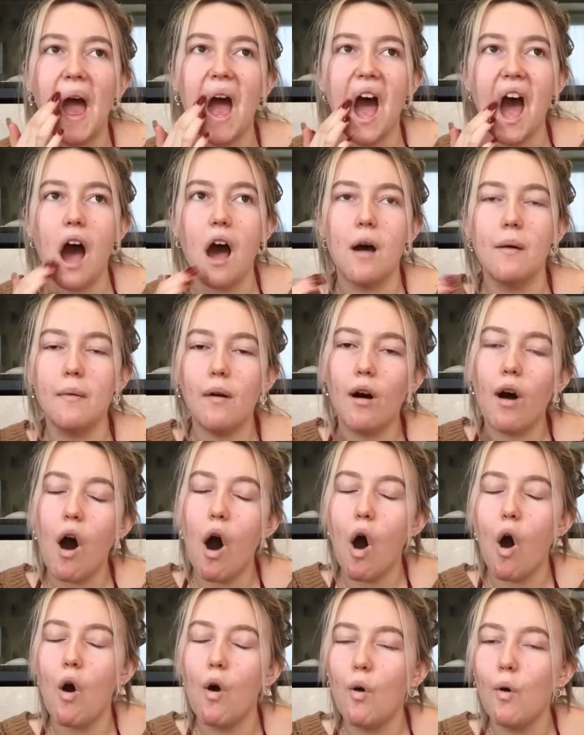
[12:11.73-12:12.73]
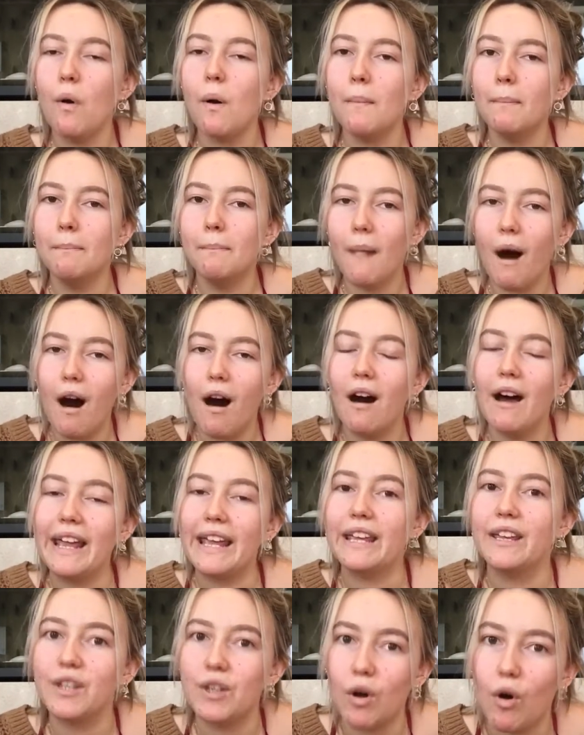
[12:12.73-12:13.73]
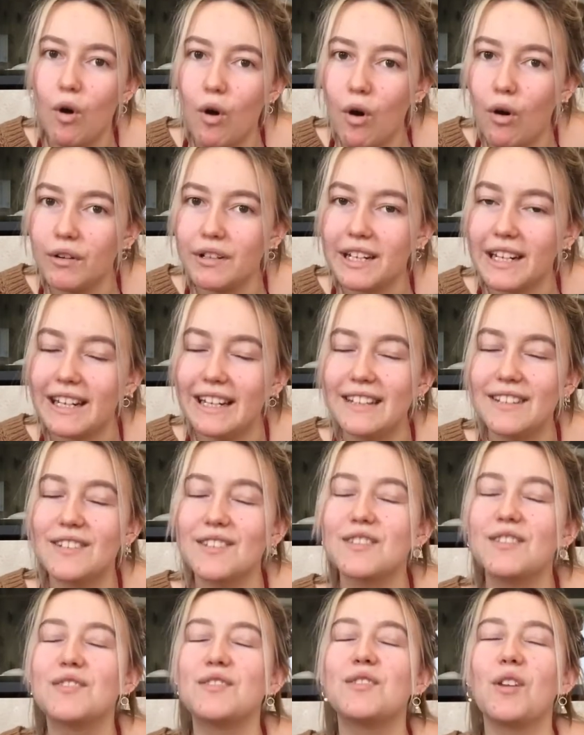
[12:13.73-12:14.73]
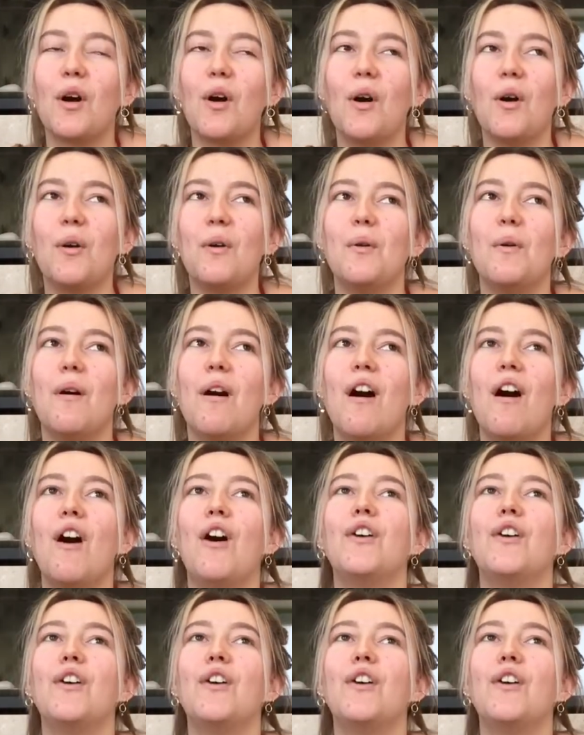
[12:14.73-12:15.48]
Um, oh my god, it's so